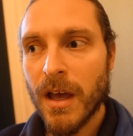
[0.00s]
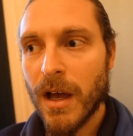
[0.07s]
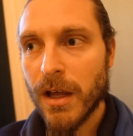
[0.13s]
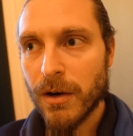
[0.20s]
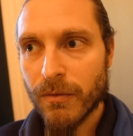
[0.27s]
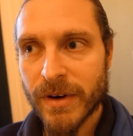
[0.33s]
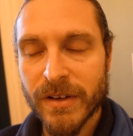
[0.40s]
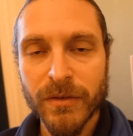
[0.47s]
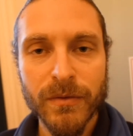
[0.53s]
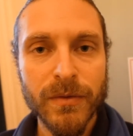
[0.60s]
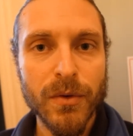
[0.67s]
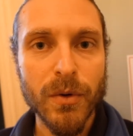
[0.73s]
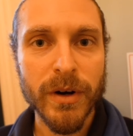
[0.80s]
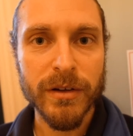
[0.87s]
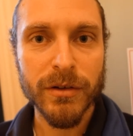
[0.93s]
And the reason
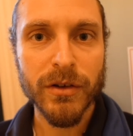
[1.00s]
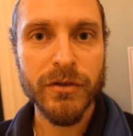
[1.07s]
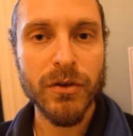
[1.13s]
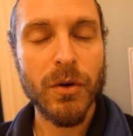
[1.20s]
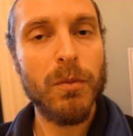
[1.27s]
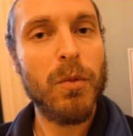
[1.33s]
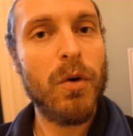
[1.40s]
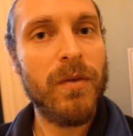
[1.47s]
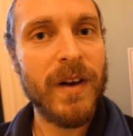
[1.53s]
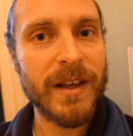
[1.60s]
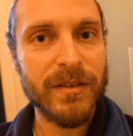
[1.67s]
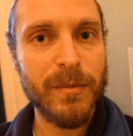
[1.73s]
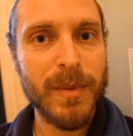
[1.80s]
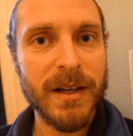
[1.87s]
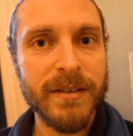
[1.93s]
for it is because you've got more
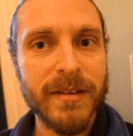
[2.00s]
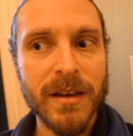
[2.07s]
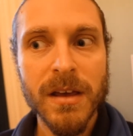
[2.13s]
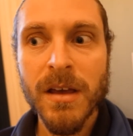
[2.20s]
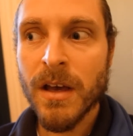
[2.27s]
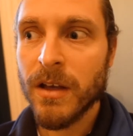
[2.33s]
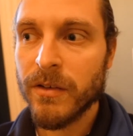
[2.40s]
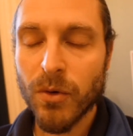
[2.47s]
flexibility.